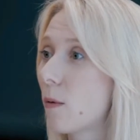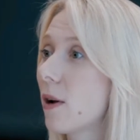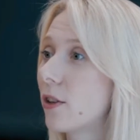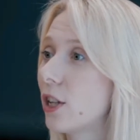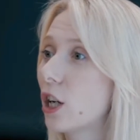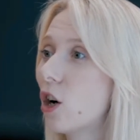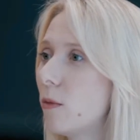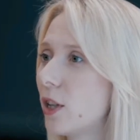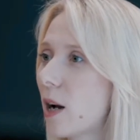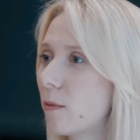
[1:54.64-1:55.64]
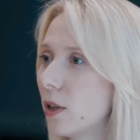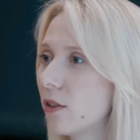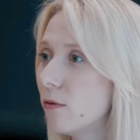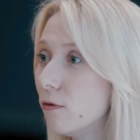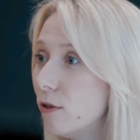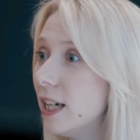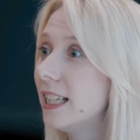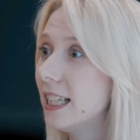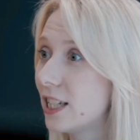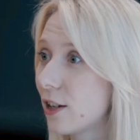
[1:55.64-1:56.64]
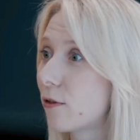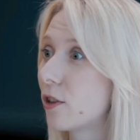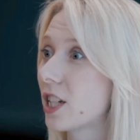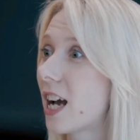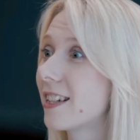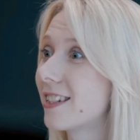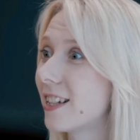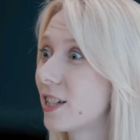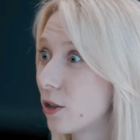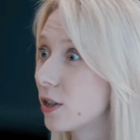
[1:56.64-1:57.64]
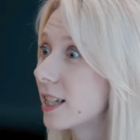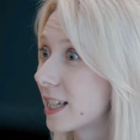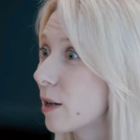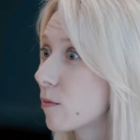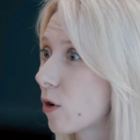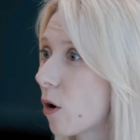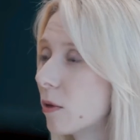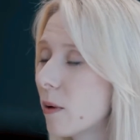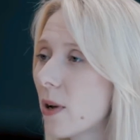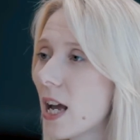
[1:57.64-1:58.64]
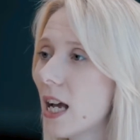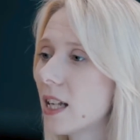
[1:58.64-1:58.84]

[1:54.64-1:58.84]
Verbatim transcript: However, they're coming up with really different answers to the same problem.